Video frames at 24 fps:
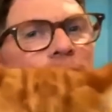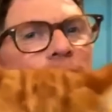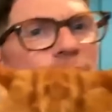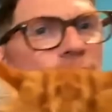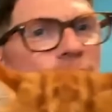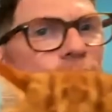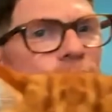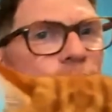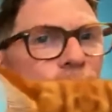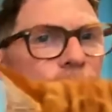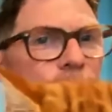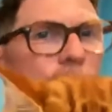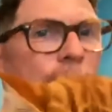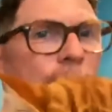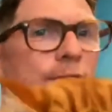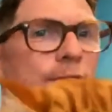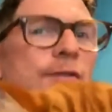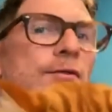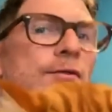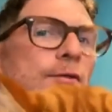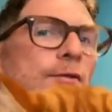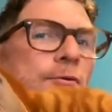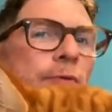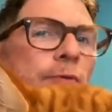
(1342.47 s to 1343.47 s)
just
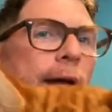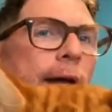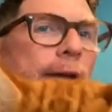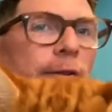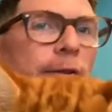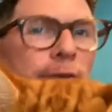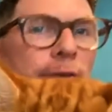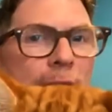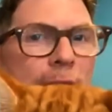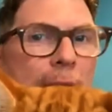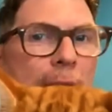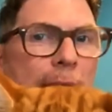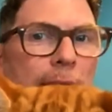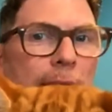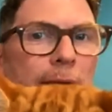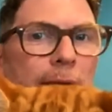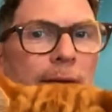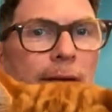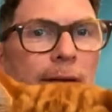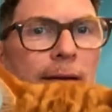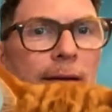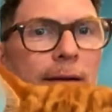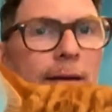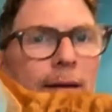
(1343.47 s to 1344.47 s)
a regular cat.
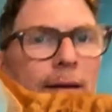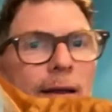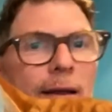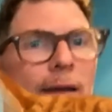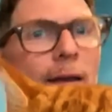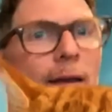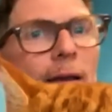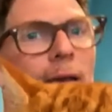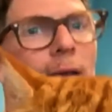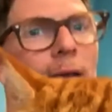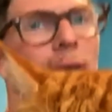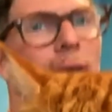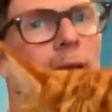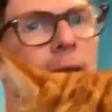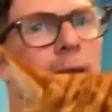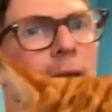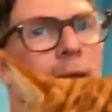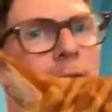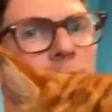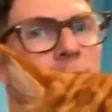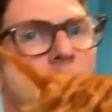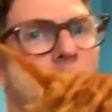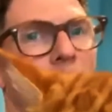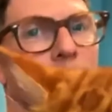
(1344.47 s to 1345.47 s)

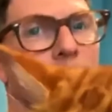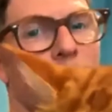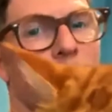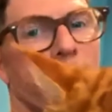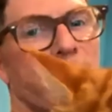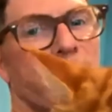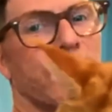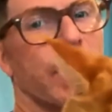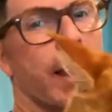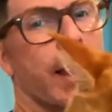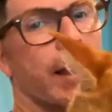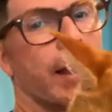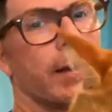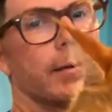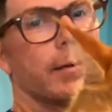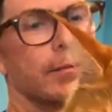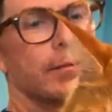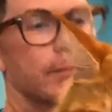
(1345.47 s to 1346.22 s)
He's Nacho Flay.